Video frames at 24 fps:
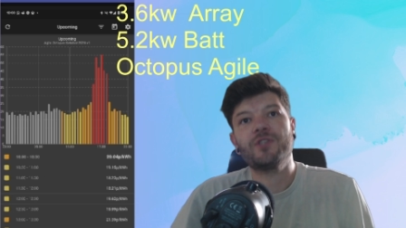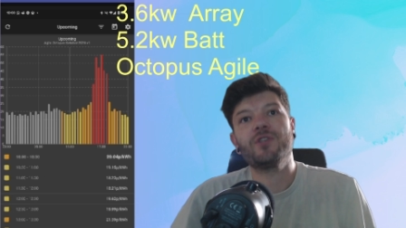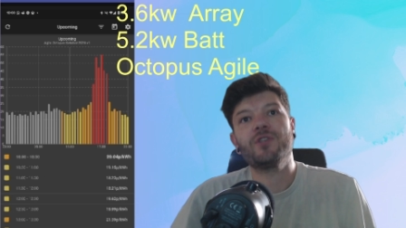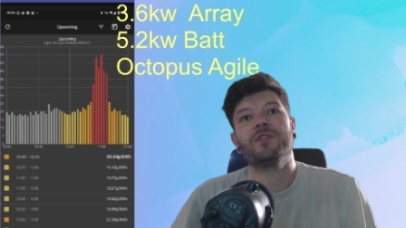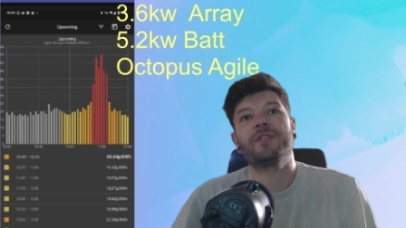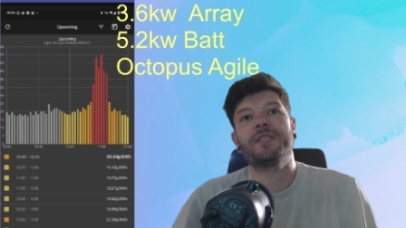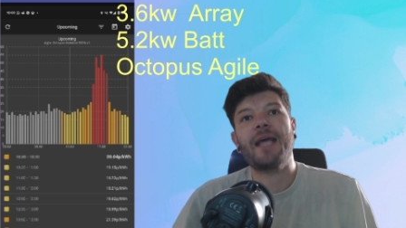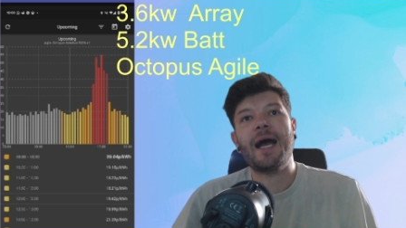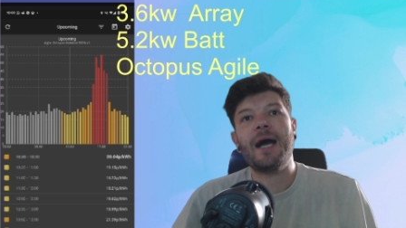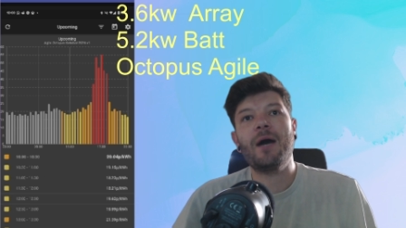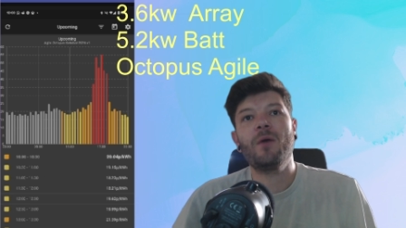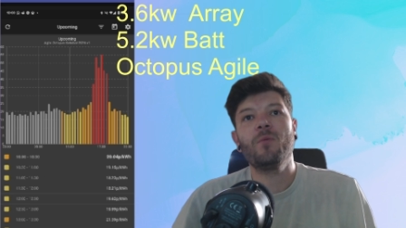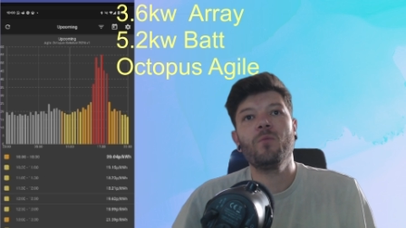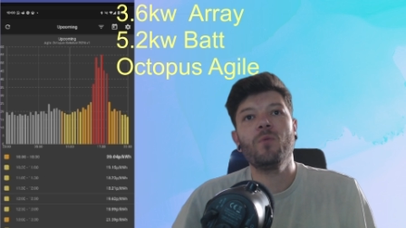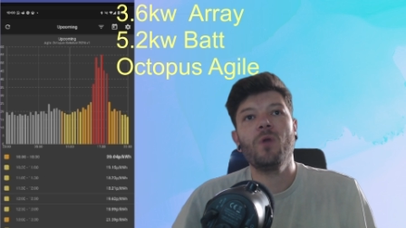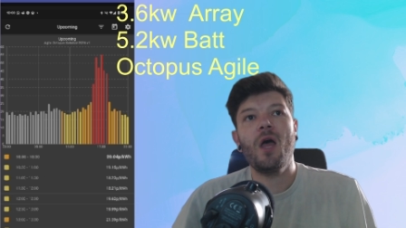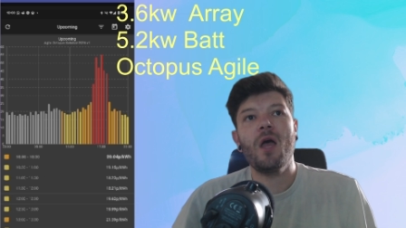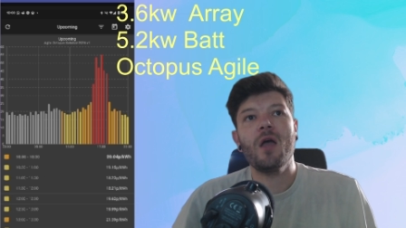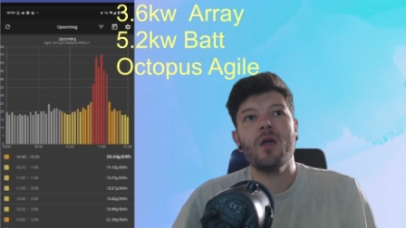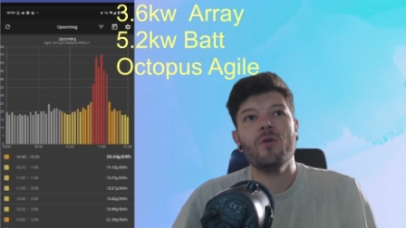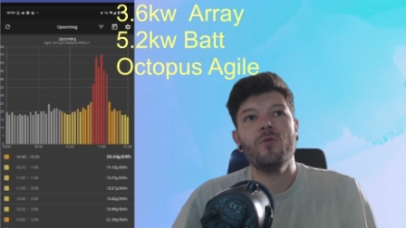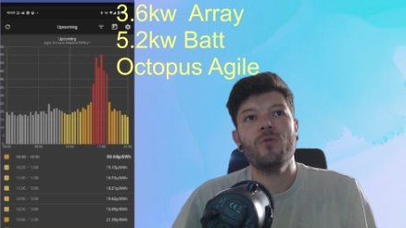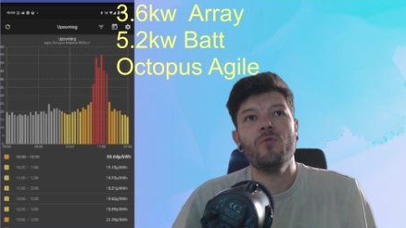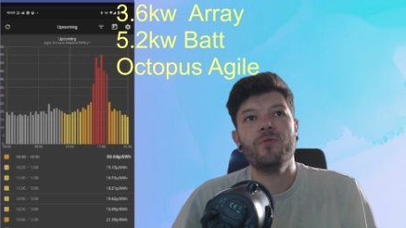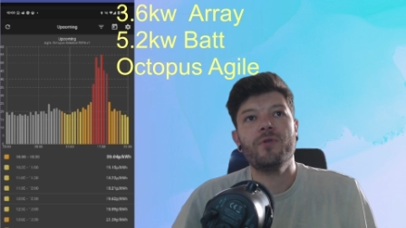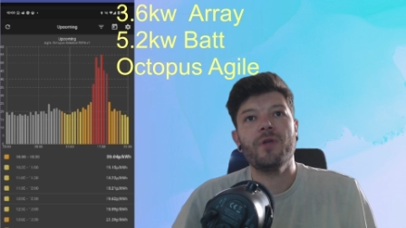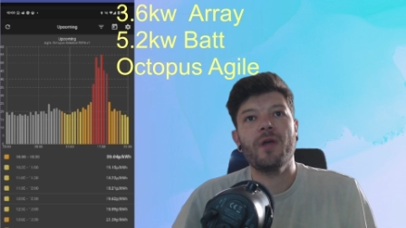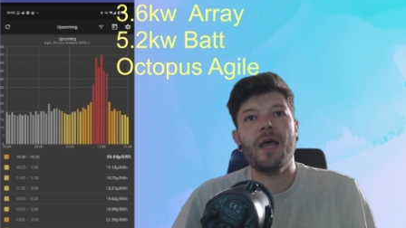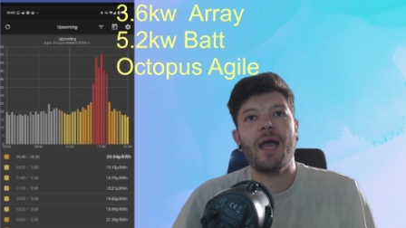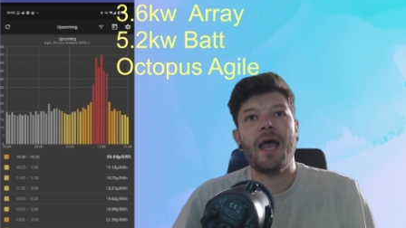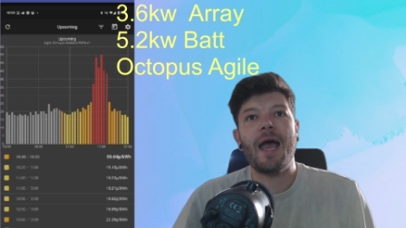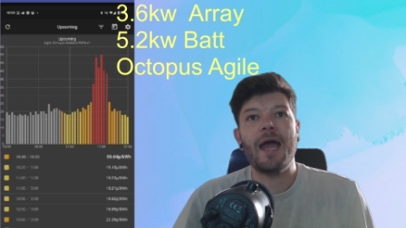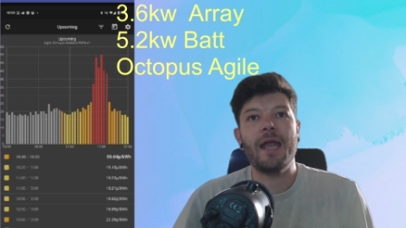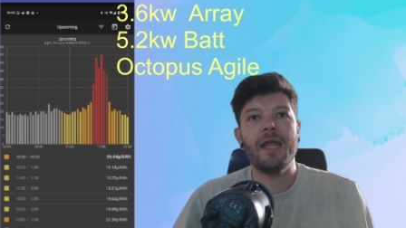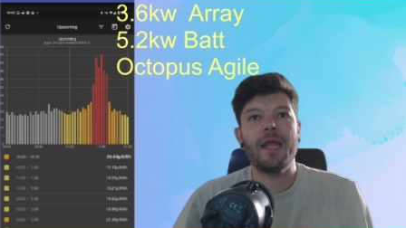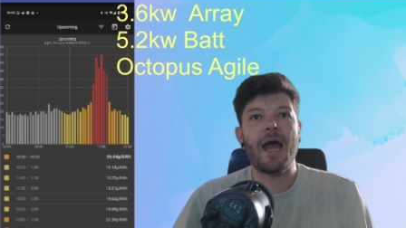to download
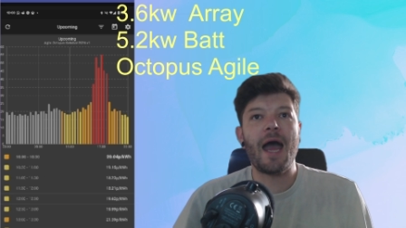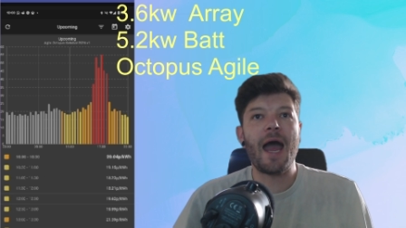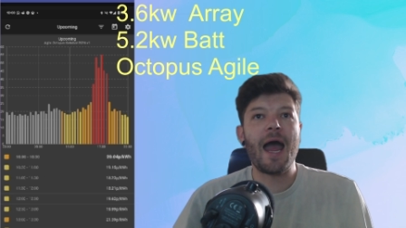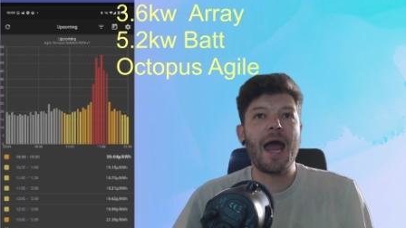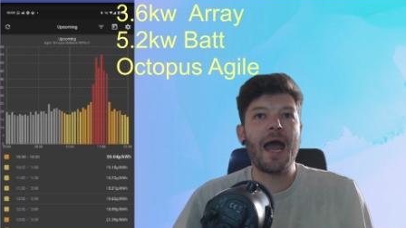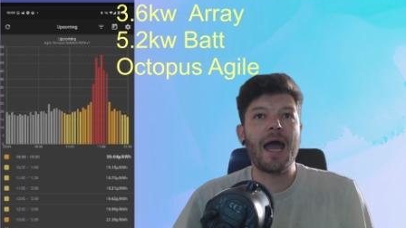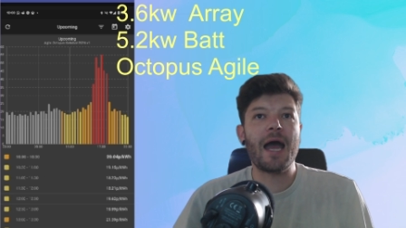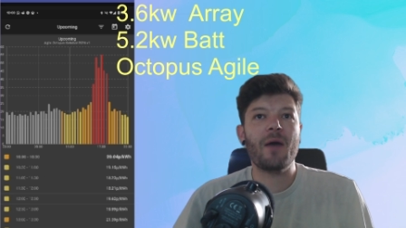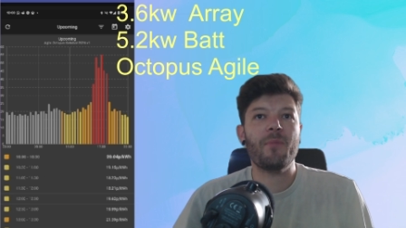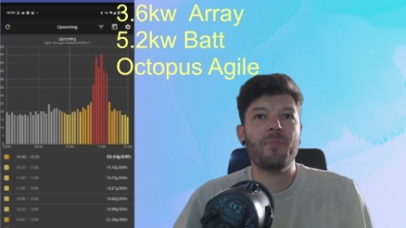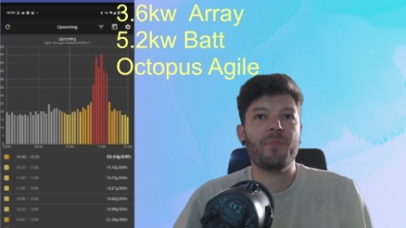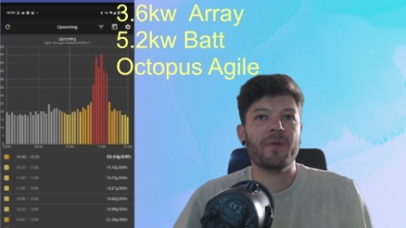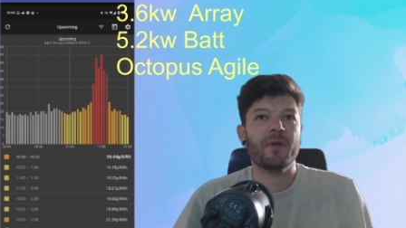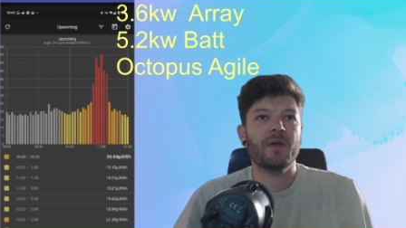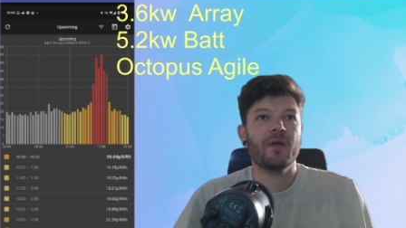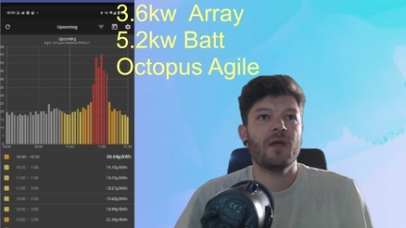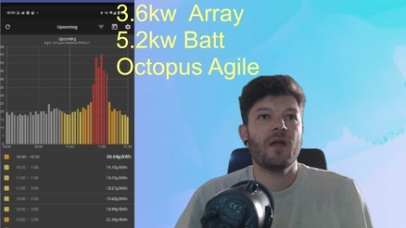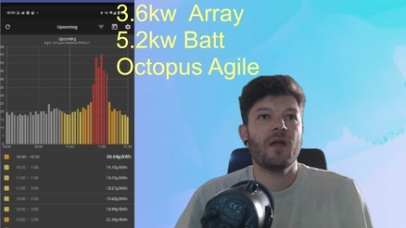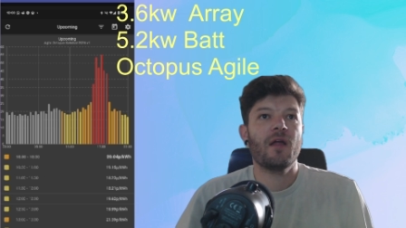an app